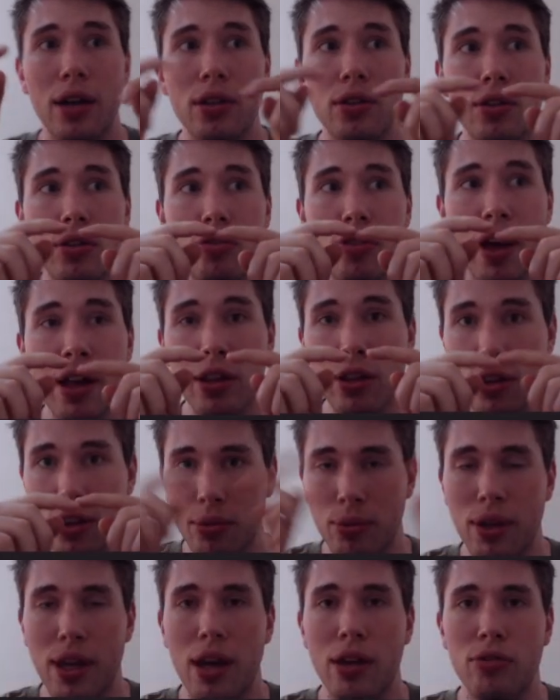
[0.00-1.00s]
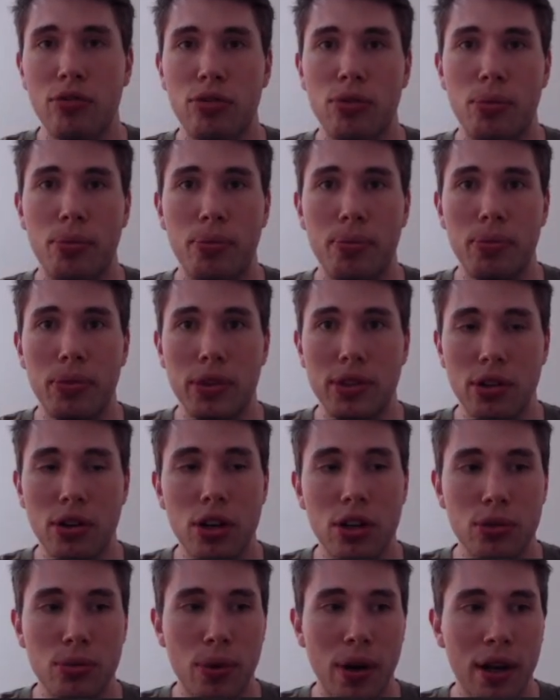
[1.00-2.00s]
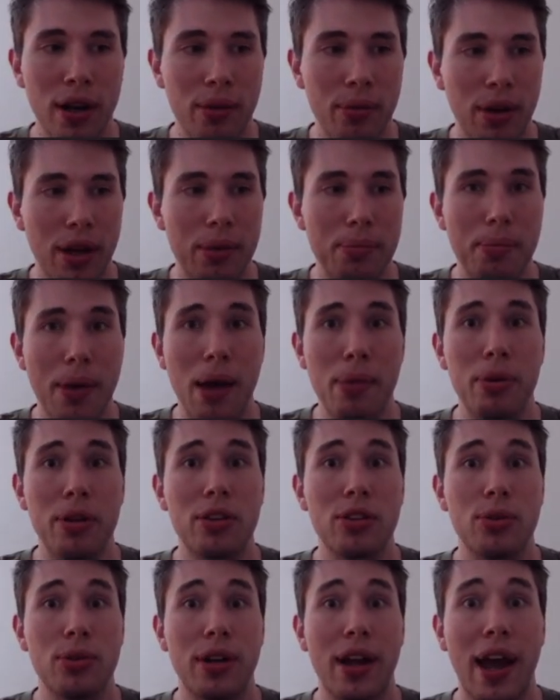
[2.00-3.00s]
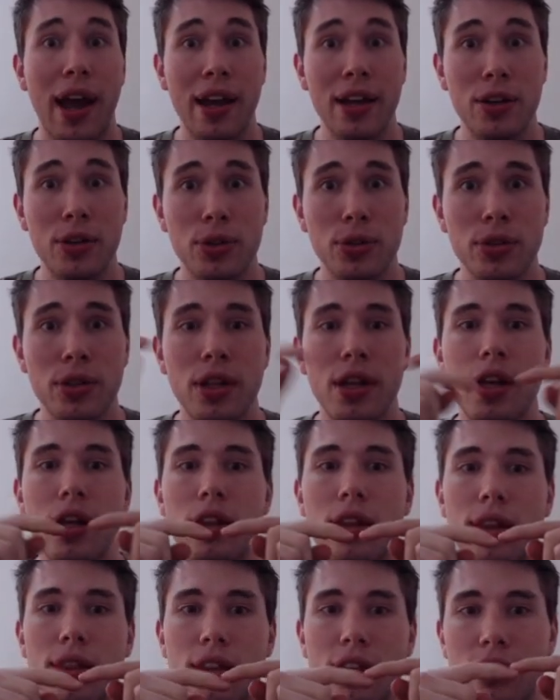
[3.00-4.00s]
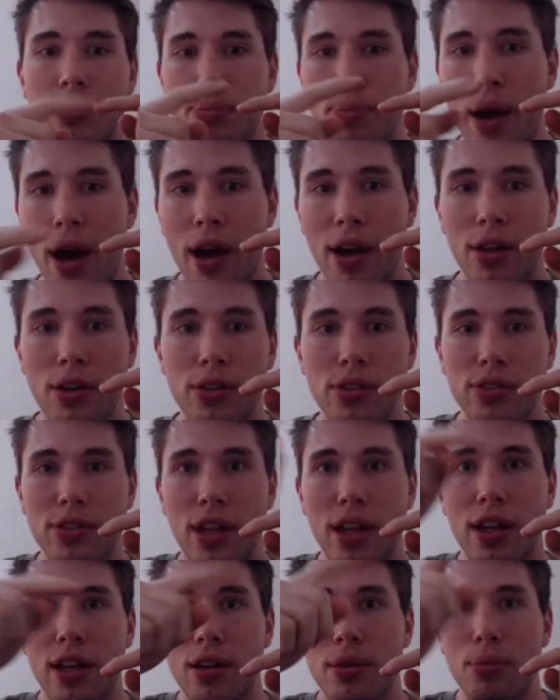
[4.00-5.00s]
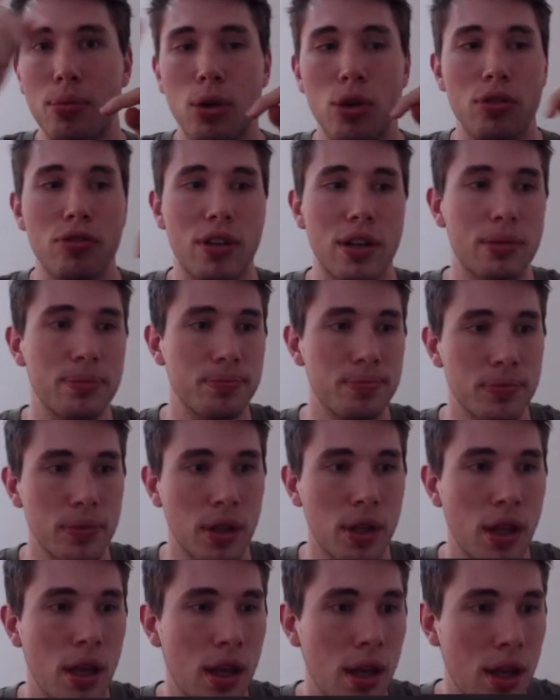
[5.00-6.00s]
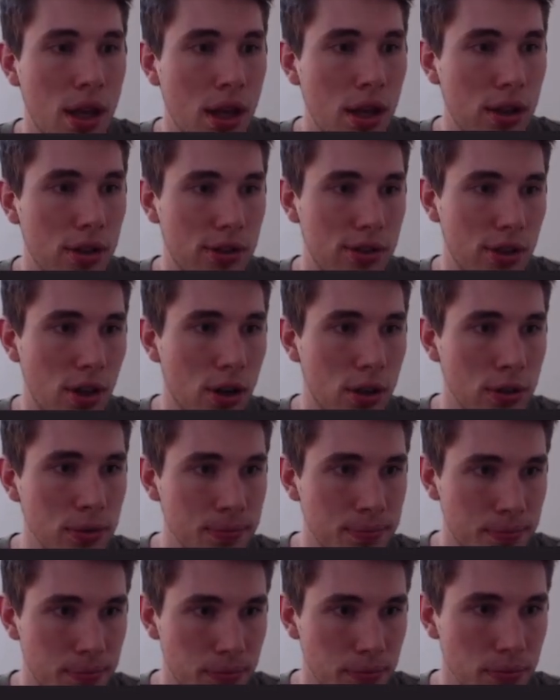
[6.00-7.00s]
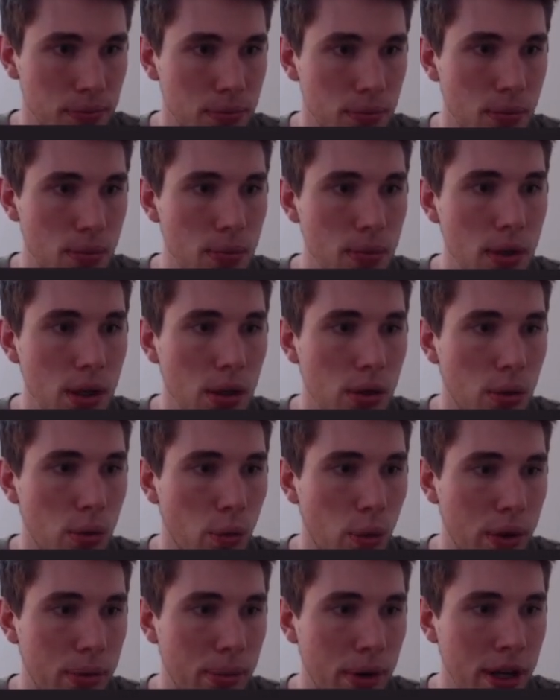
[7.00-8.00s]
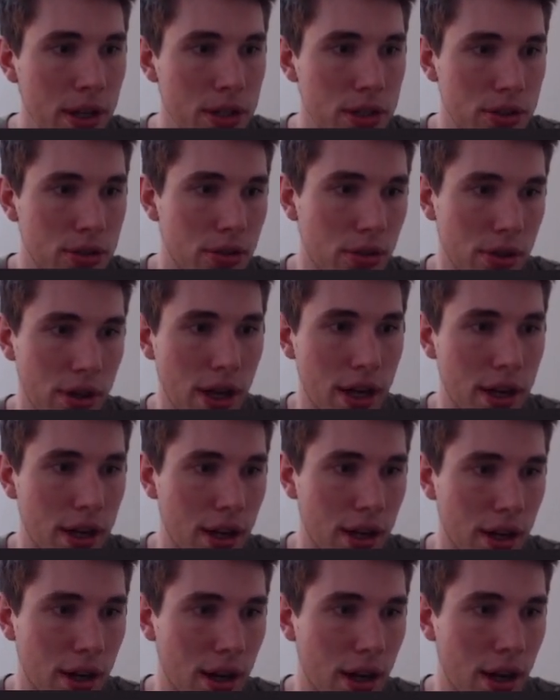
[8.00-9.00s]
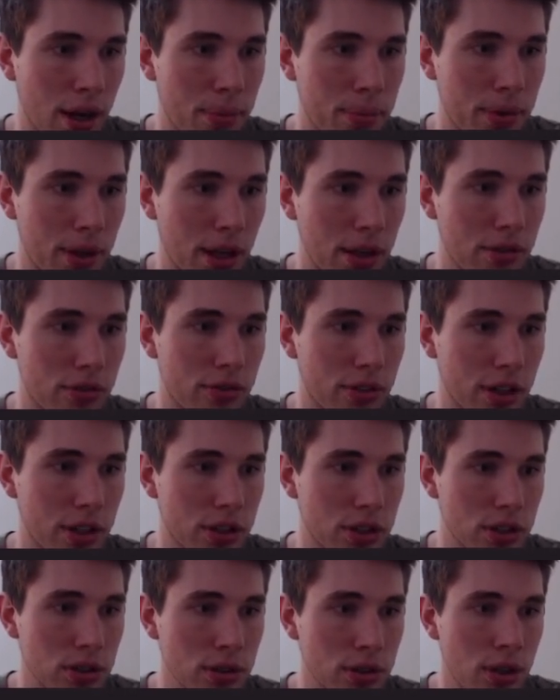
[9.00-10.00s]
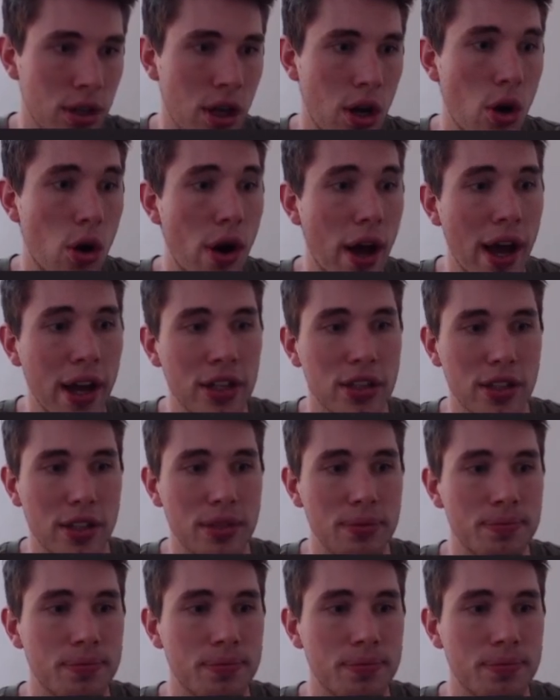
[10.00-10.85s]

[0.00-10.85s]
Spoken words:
value that we get from 0 to 1, and we're going to map it to an angle that this particle is then going to move in. So we might just create an update function. Well, actually,